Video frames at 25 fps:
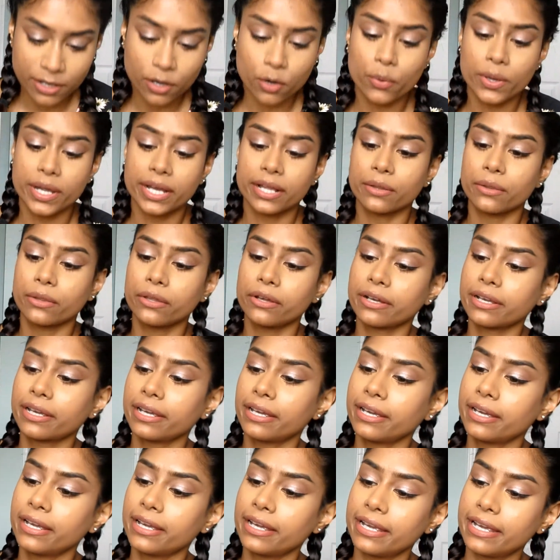a quick look
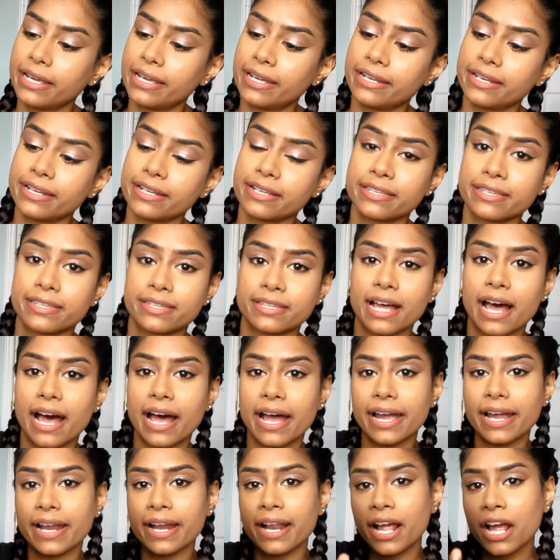
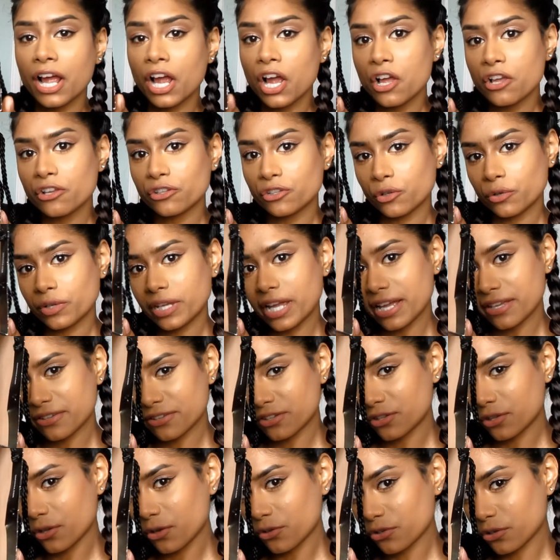inside. So
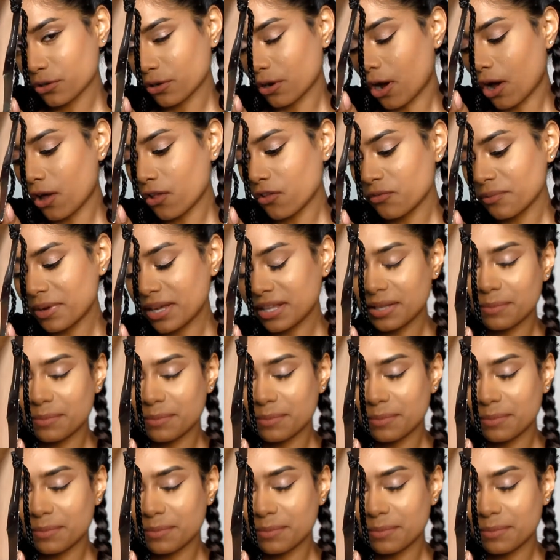yes, those are all of my